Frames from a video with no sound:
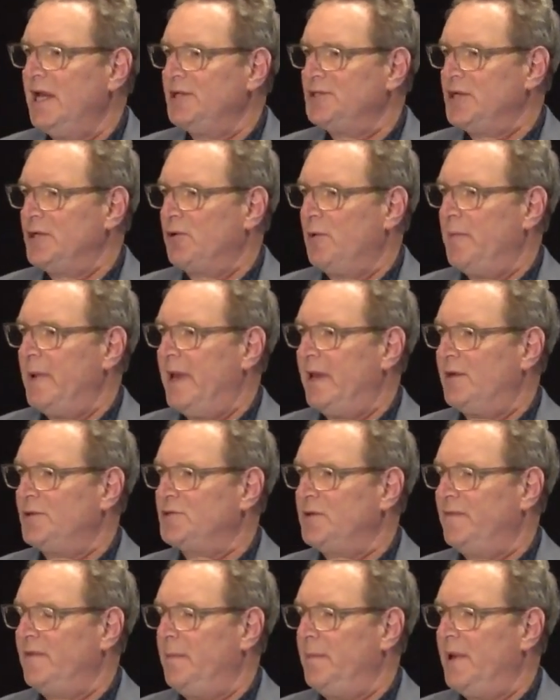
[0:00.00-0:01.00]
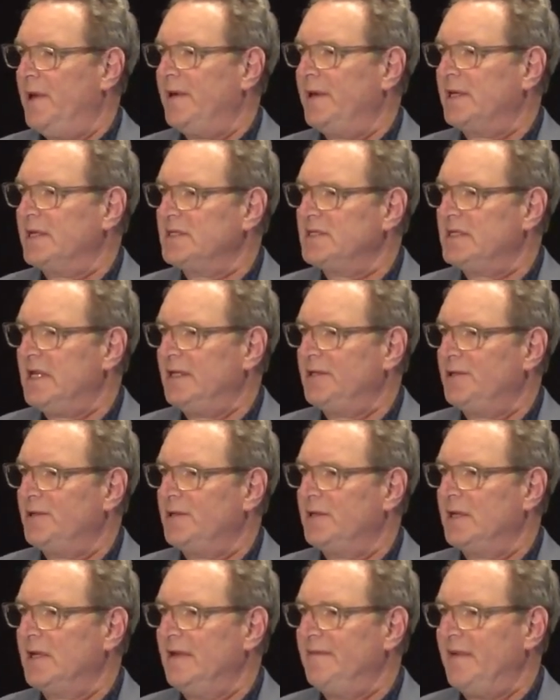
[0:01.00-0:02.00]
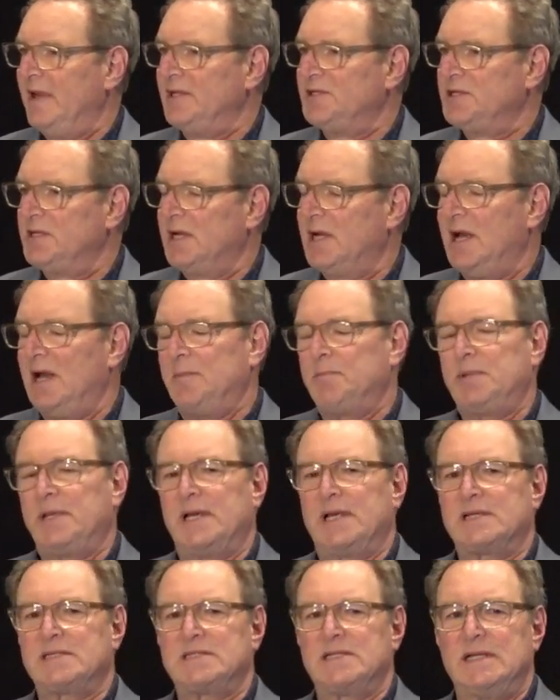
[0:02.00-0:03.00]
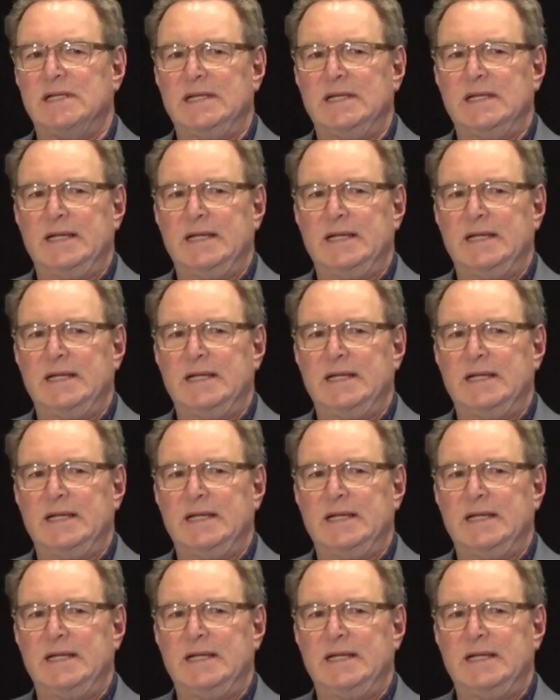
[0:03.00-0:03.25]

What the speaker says: General Manager of the America Center Convention Complex,